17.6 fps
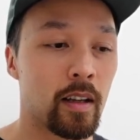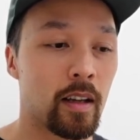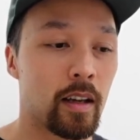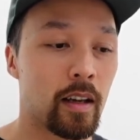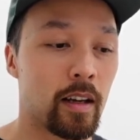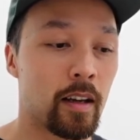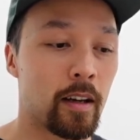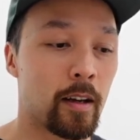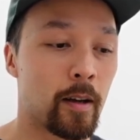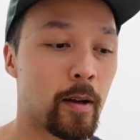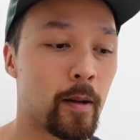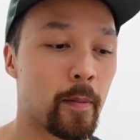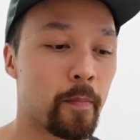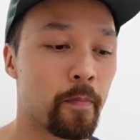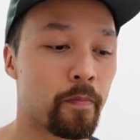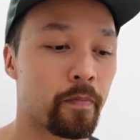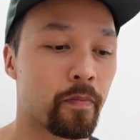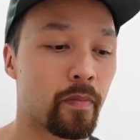
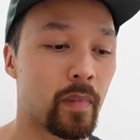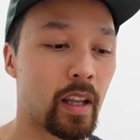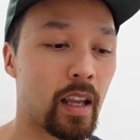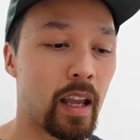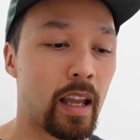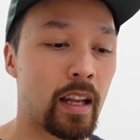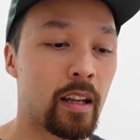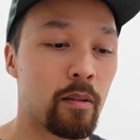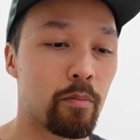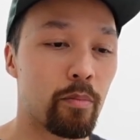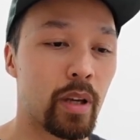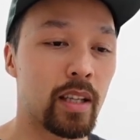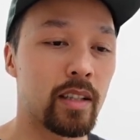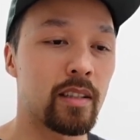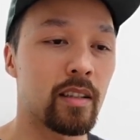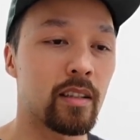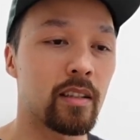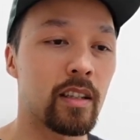and it
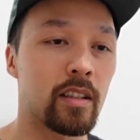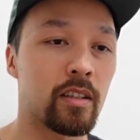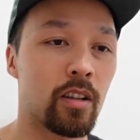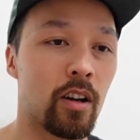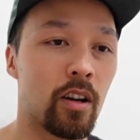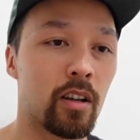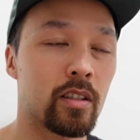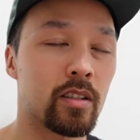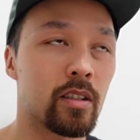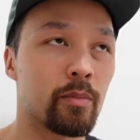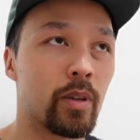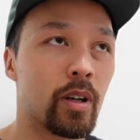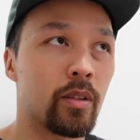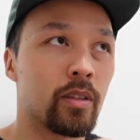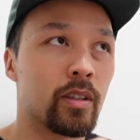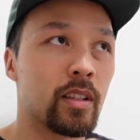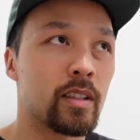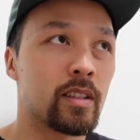basically talks
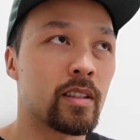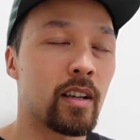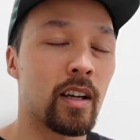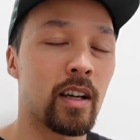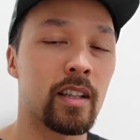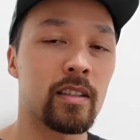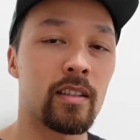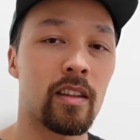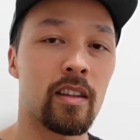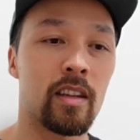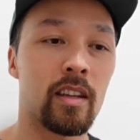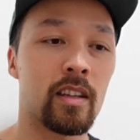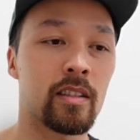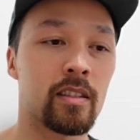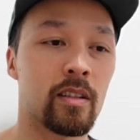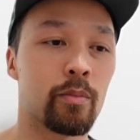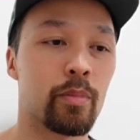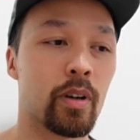about these kinds of
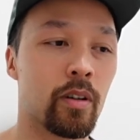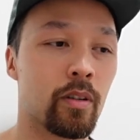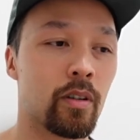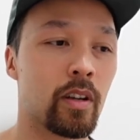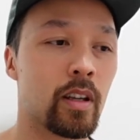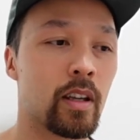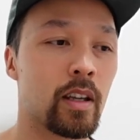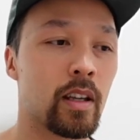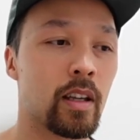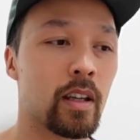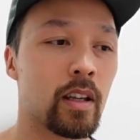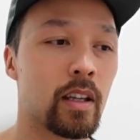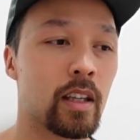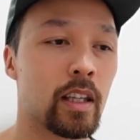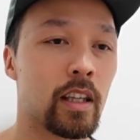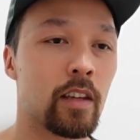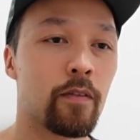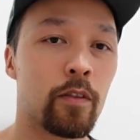things, about
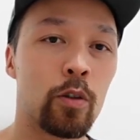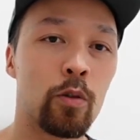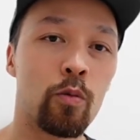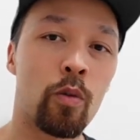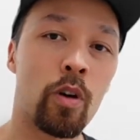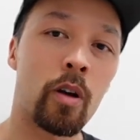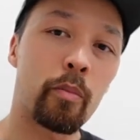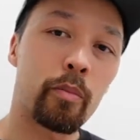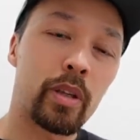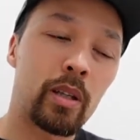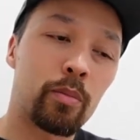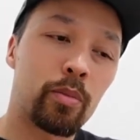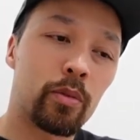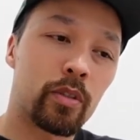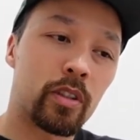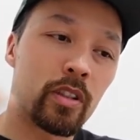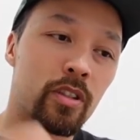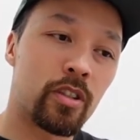if you want
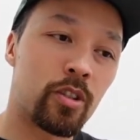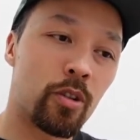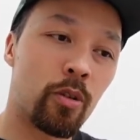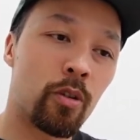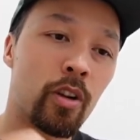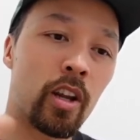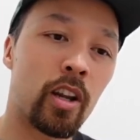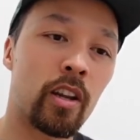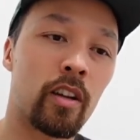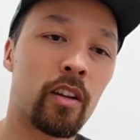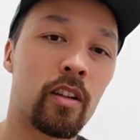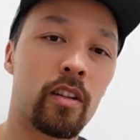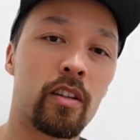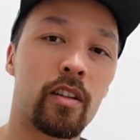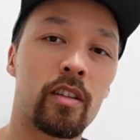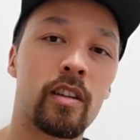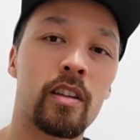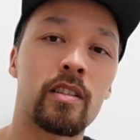people to join
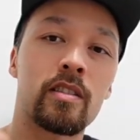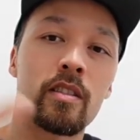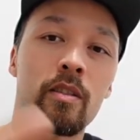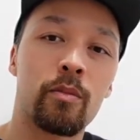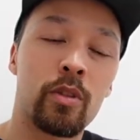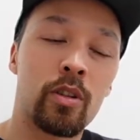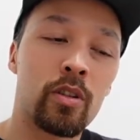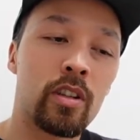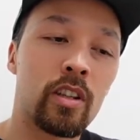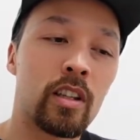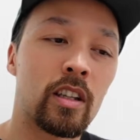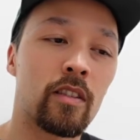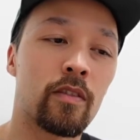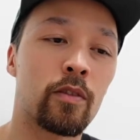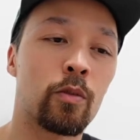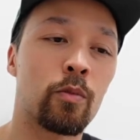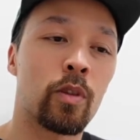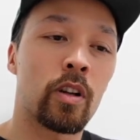this community,
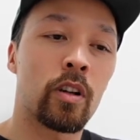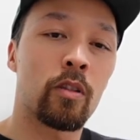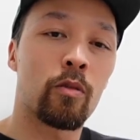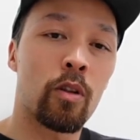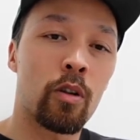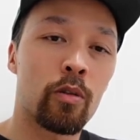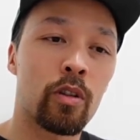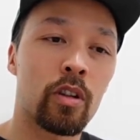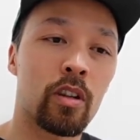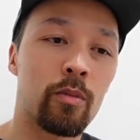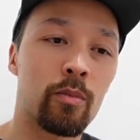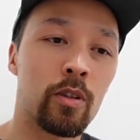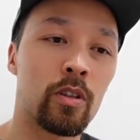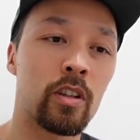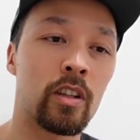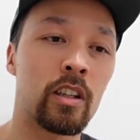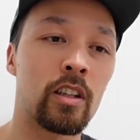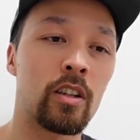if you want to grow the
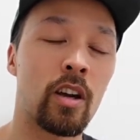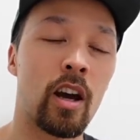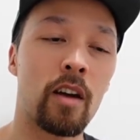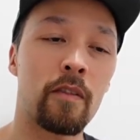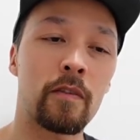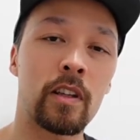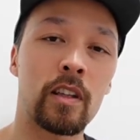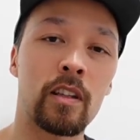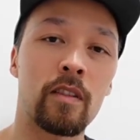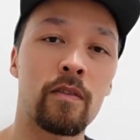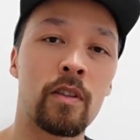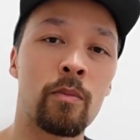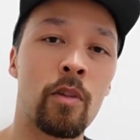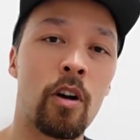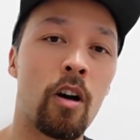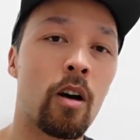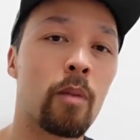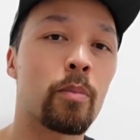community, you have to give
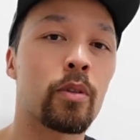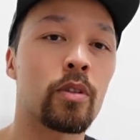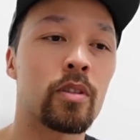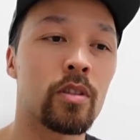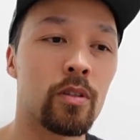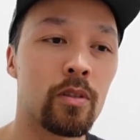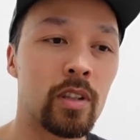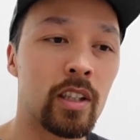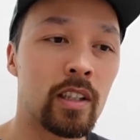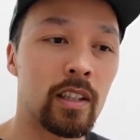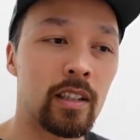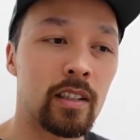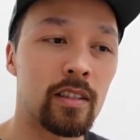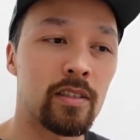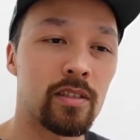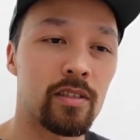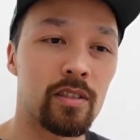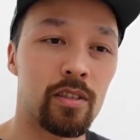them
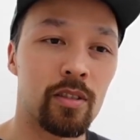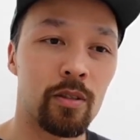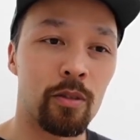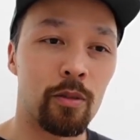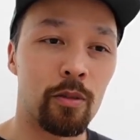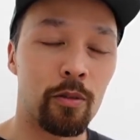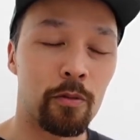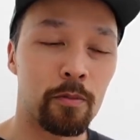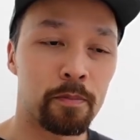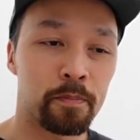opportunities to